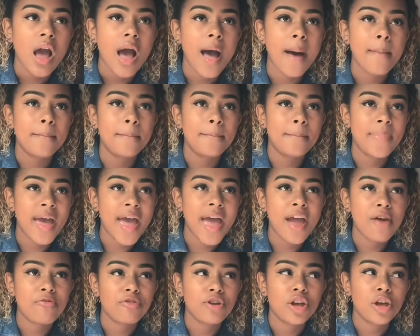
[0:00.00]
a
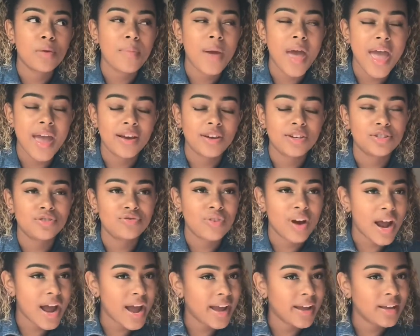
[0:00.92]
barium
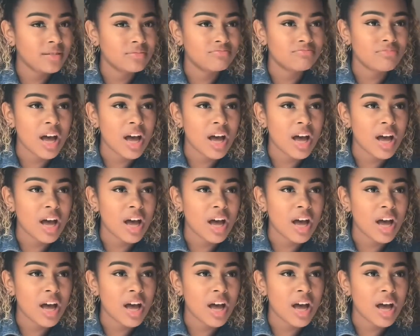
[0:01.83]
x-ray.